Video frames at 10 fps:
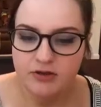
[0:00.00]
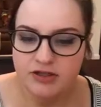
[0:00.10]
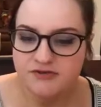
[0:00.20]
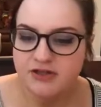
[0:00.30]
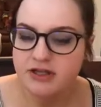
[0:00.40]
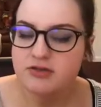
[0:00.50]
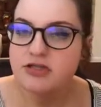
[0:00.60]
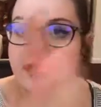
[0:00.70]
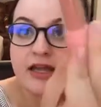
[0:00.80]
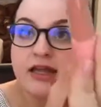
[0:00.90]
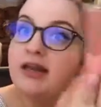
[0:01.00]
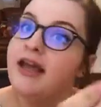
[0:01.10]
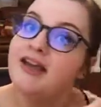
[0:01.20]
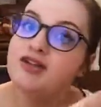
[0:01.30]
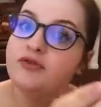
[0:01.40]
do these videos in
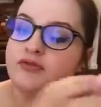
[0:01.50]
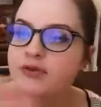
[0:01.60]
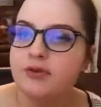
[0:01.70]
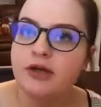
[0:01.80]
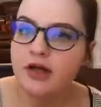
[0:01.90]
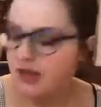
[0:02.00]
angel food